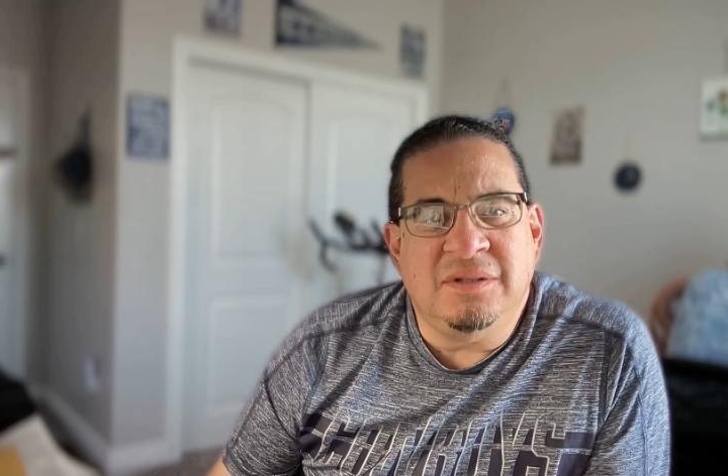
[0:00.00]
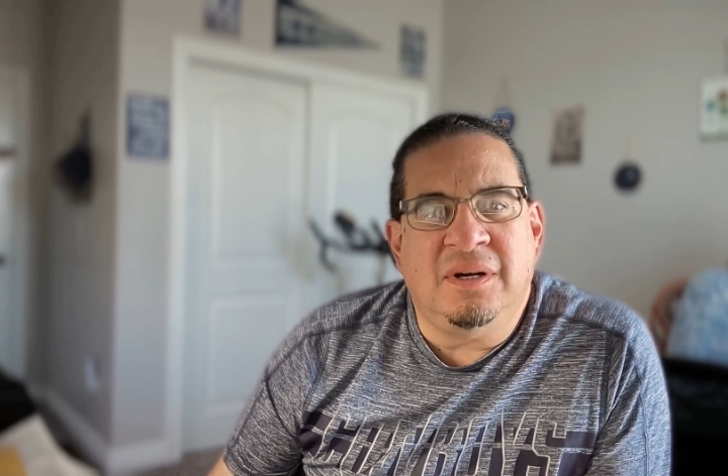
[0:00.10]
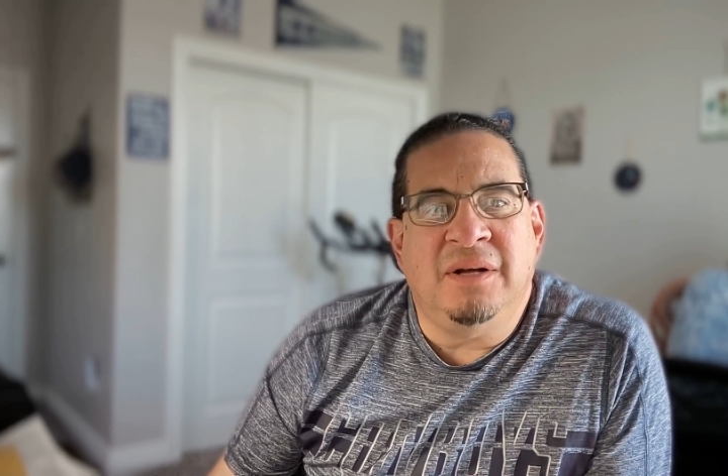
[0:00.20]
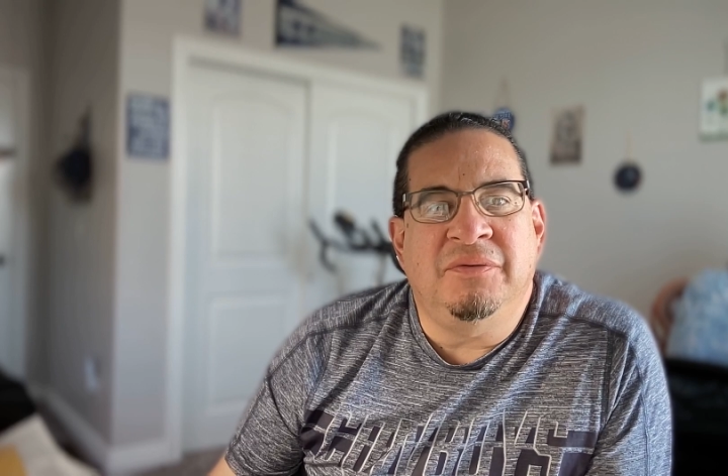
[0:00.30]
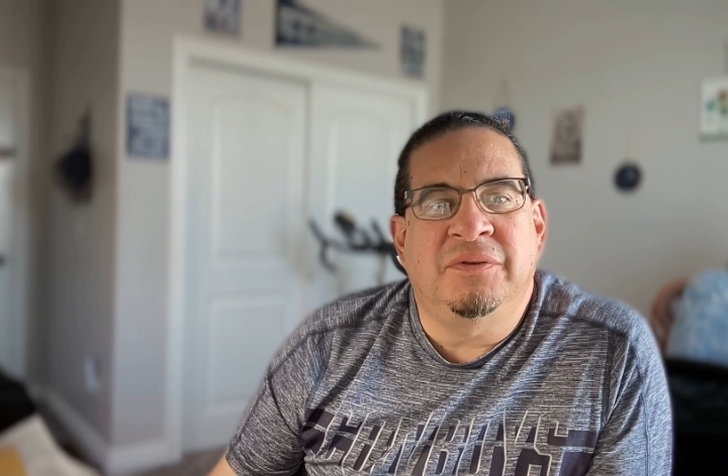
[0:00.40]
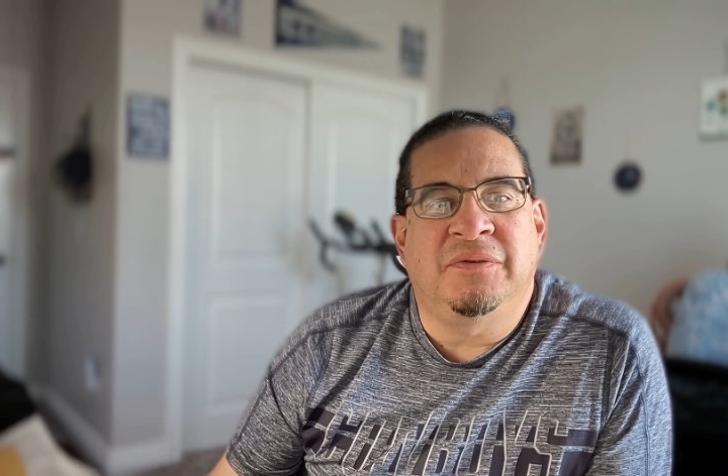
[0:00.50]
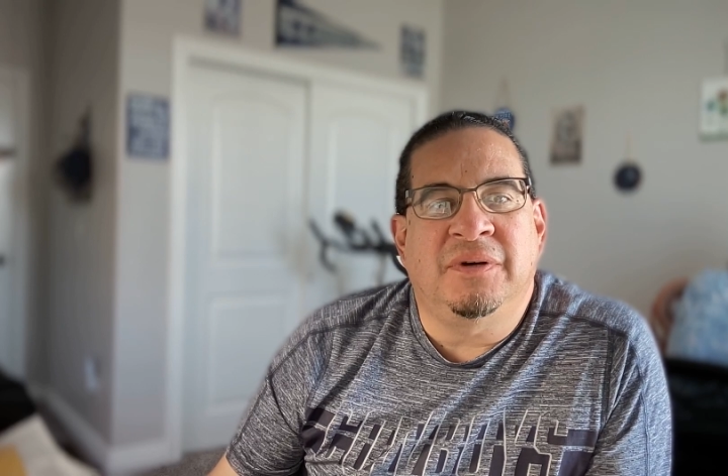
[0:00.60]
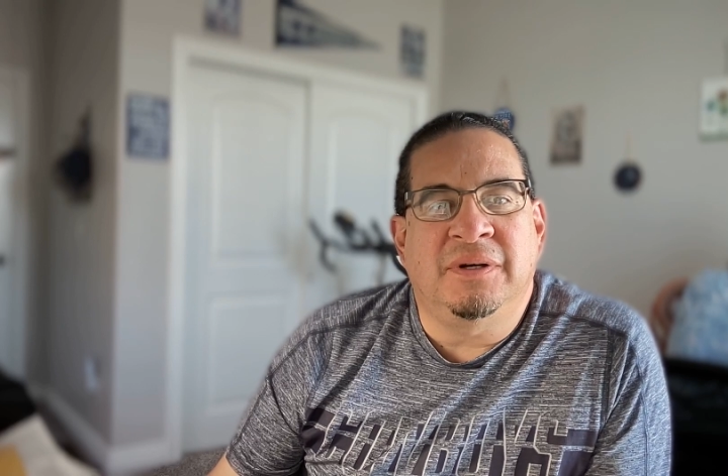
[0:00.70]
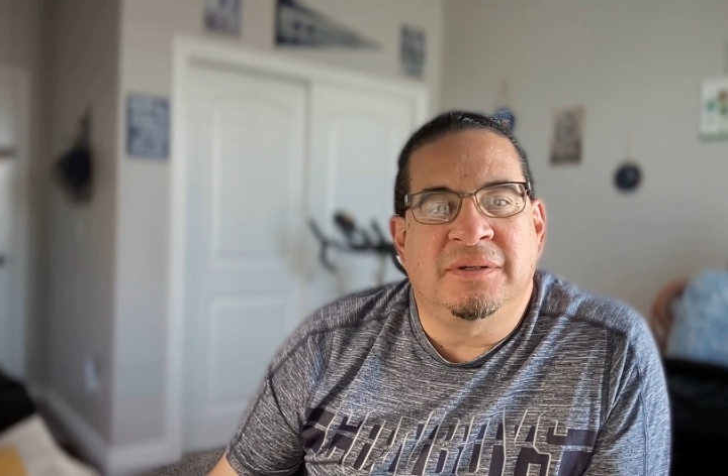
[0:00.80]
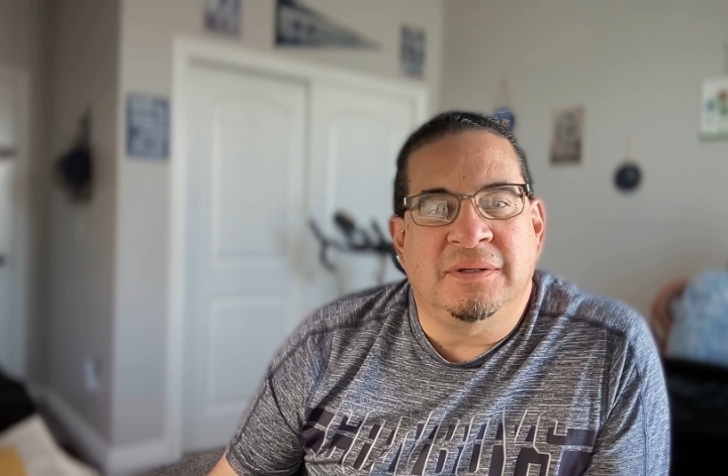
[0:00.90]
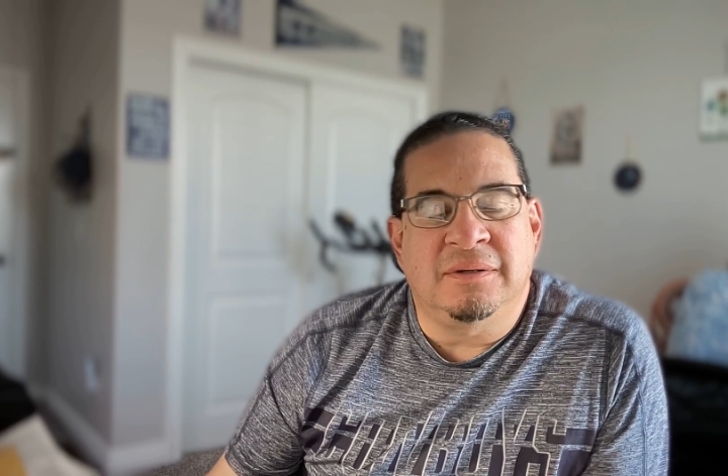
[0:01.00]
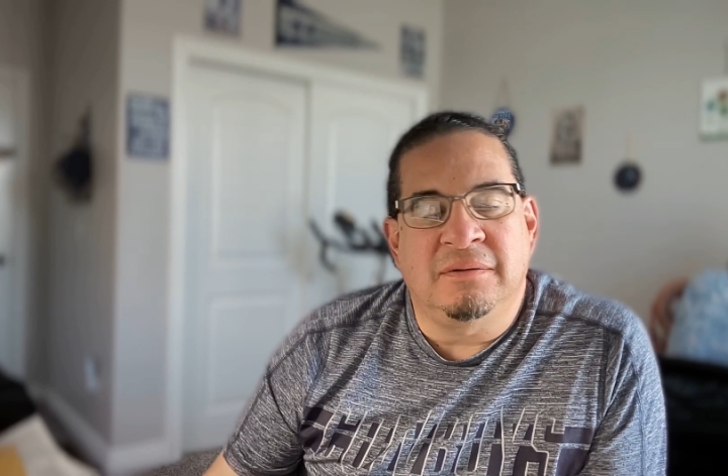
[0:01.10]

start off with Ferguson.